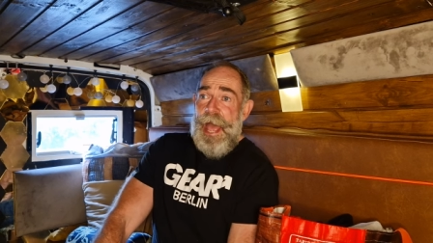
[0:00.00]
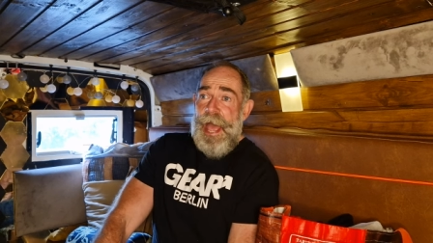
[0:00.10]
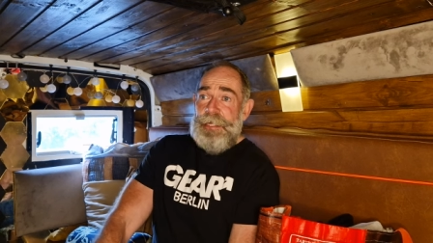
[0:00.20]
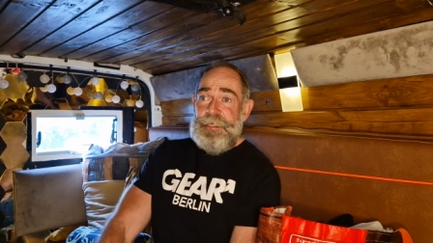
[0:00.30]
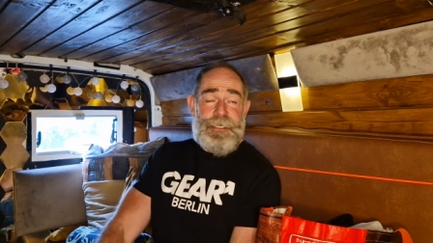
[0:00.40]

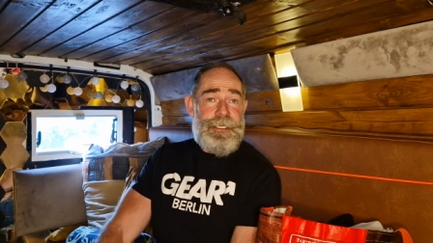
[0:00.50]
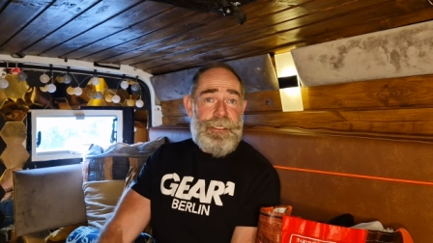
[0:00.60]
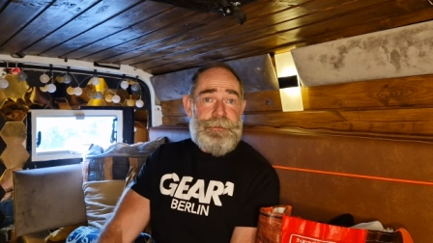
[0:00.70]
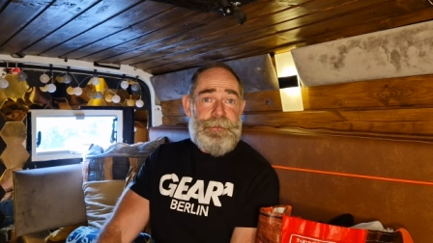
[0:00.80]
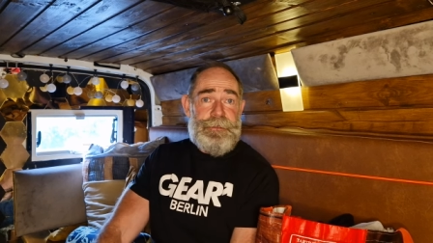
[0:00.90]
and
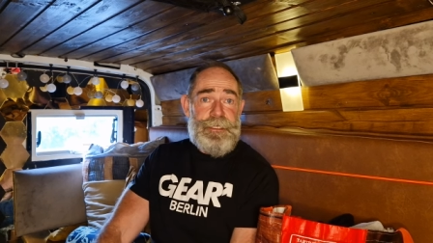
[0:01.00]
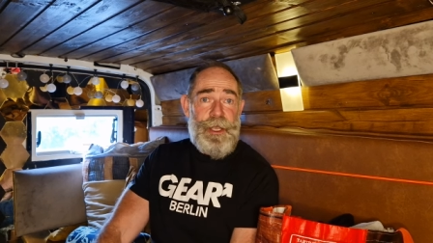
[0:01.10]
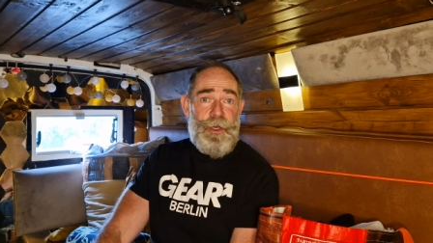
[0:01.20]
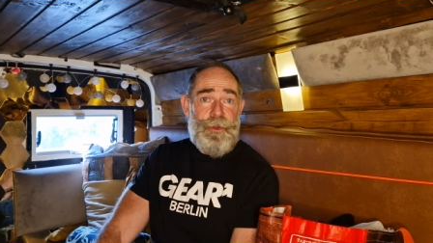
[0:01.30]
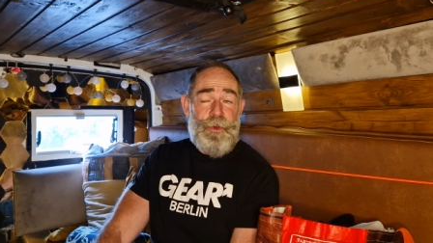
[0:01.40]
sun,
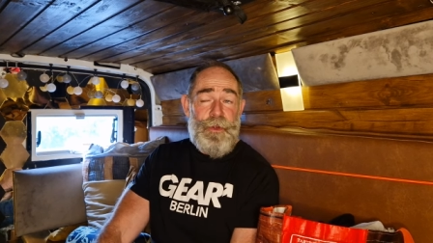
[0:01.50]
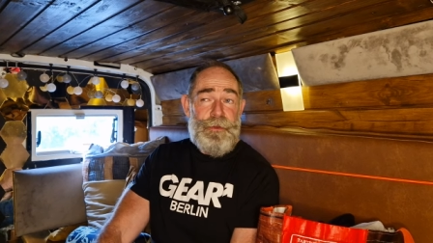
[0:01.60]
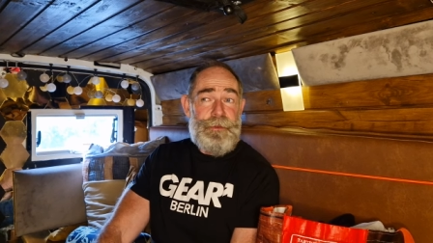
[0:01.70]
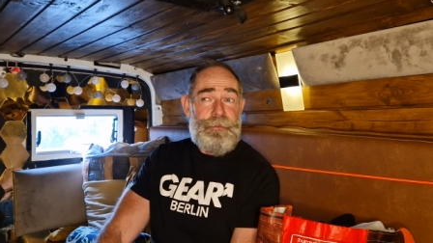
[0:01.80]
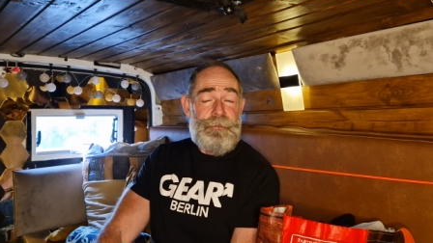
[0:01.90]
so
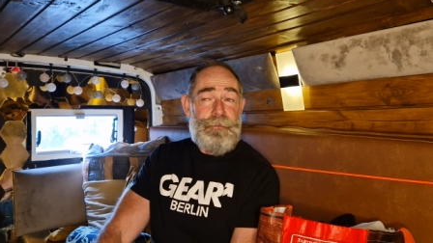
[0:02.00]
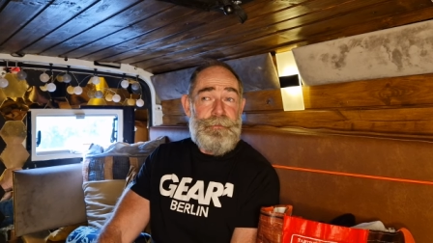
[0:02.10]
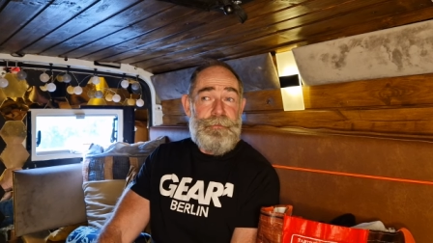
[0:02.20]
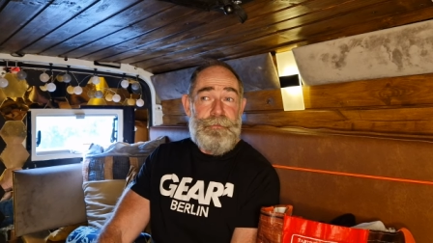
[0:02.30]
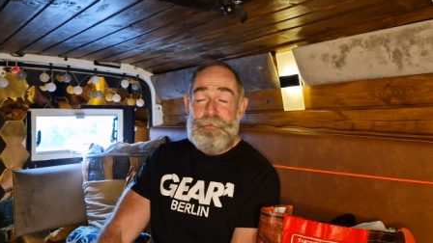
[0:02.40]

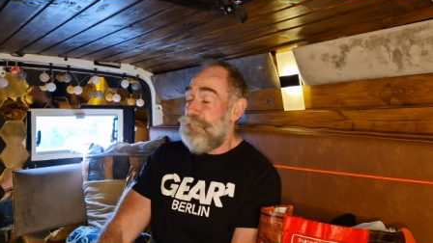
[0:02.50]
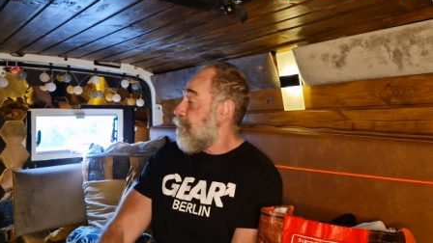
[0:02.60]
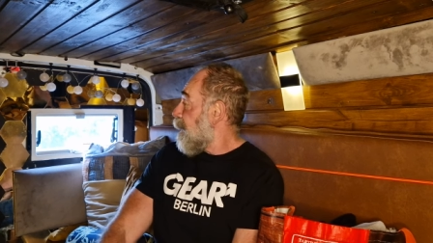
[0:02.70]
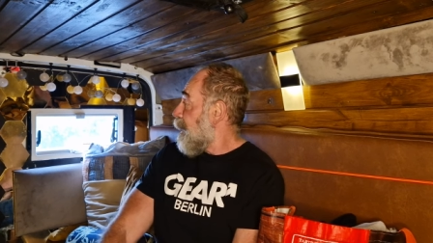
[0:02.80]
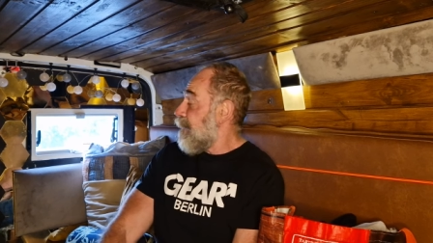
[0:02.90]

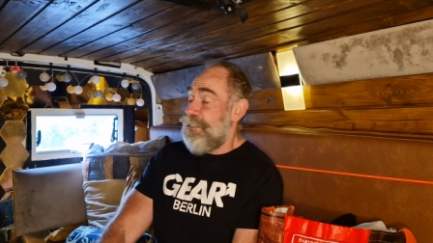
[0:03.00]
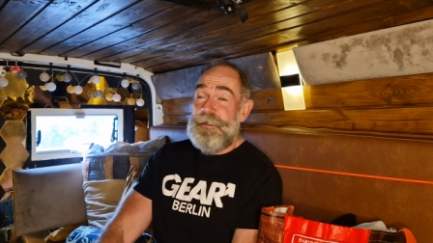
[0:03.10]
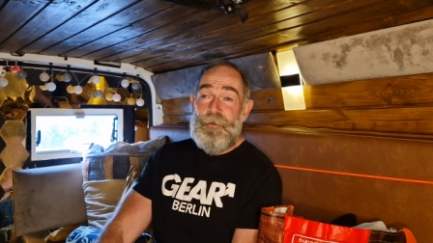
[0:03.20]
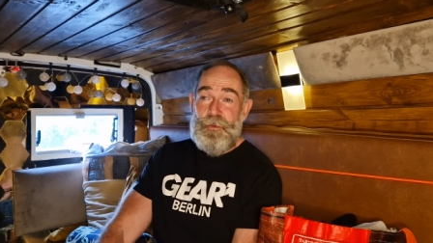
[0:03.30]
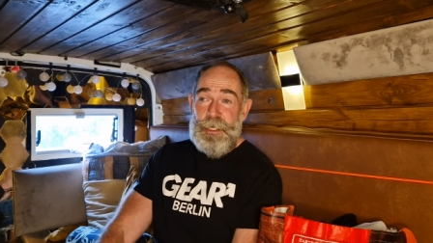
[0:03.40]
it's
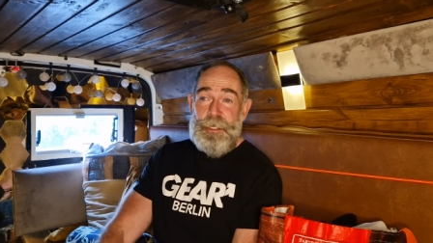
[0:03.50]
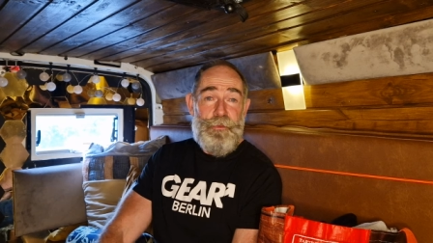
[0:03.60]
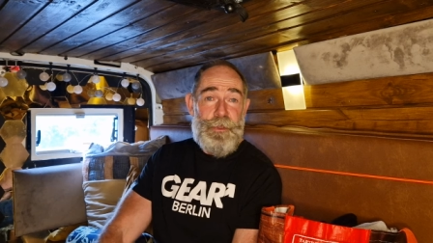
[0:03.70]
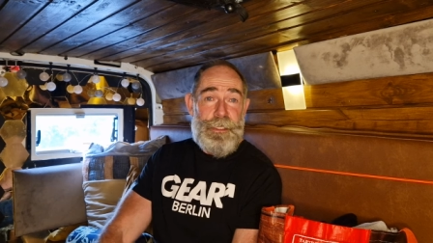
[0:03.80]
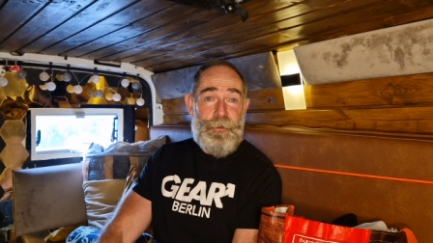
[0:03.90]
a really,
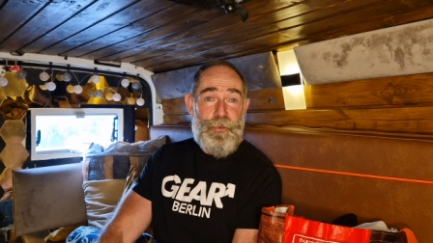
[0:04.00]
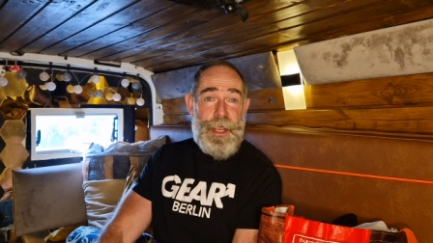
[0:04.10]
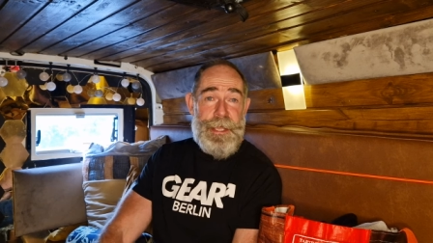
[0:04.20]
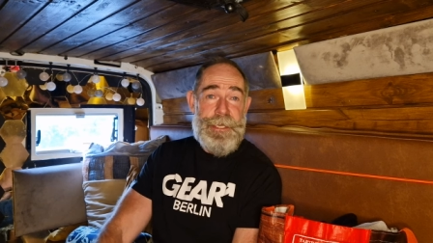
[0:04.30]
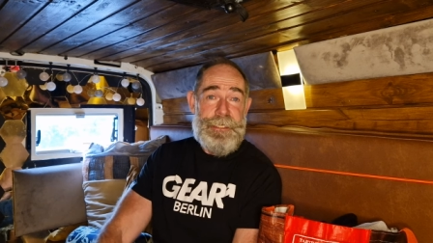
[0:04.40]
really
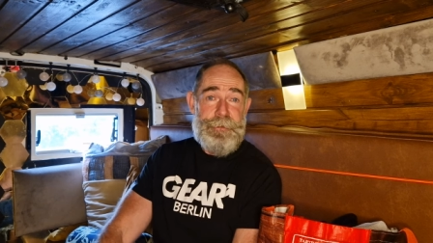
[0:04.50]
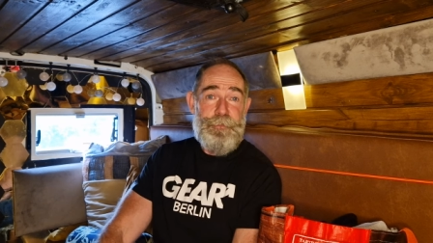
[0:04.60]
rainy